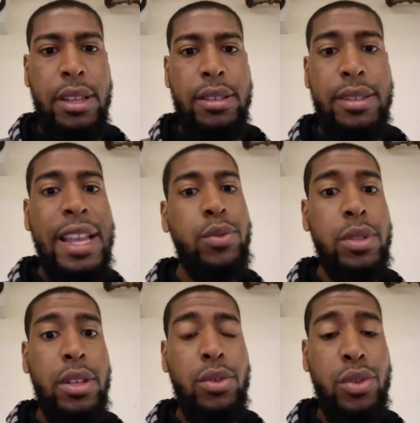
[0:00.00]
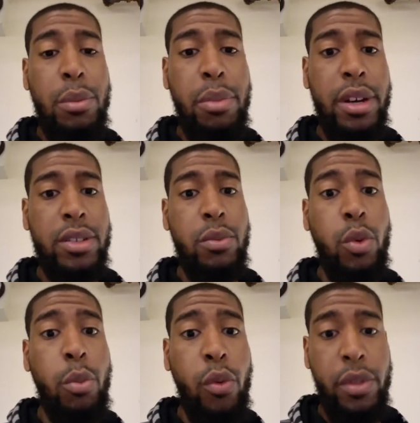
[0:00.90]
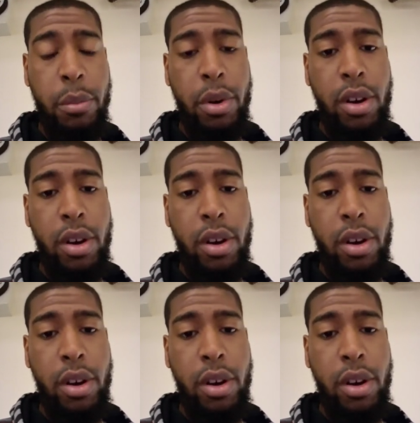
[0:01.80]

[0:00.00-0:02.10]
Stats would tell you the Bucks were moving the